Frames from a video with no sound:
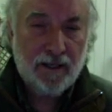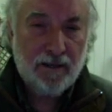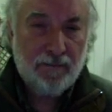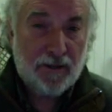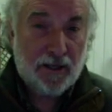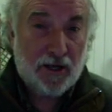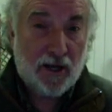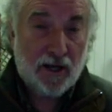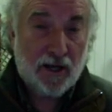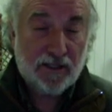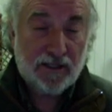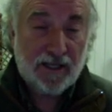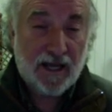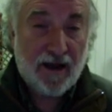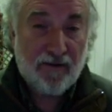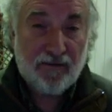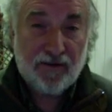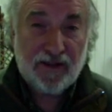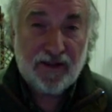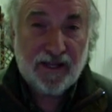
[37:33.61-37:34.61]
because
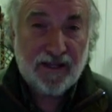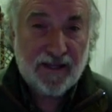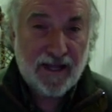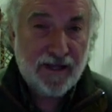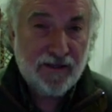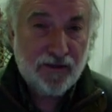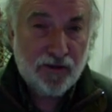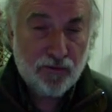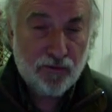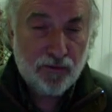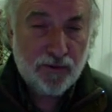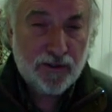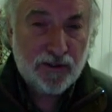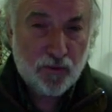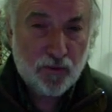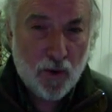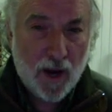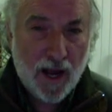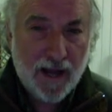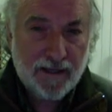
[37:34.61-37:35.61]
everything they do
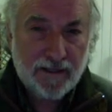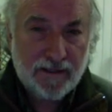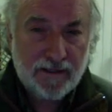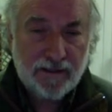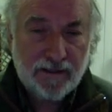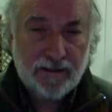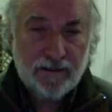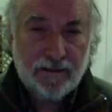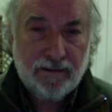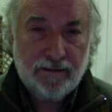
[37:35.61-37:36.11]
is right.